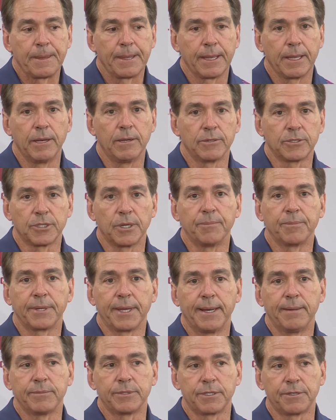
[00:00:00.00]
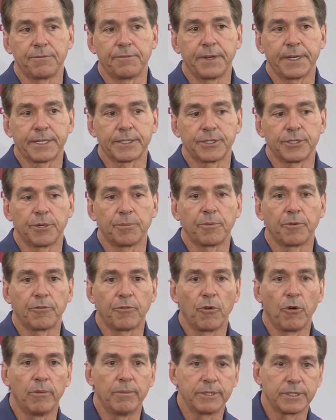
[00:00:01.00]
you know, sometimes it affects their
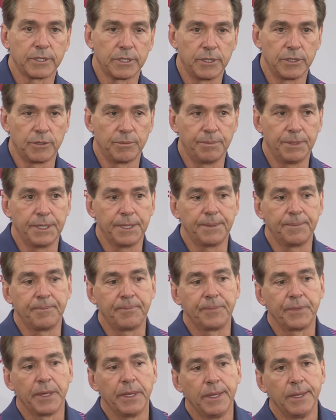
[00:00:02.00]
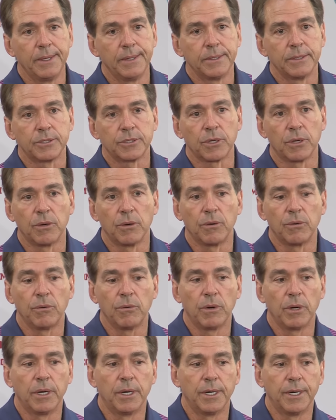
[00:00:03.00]
performance a little bit.
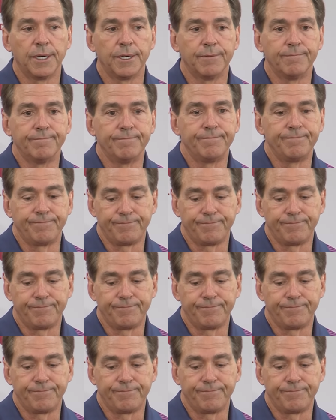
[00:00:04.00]
So,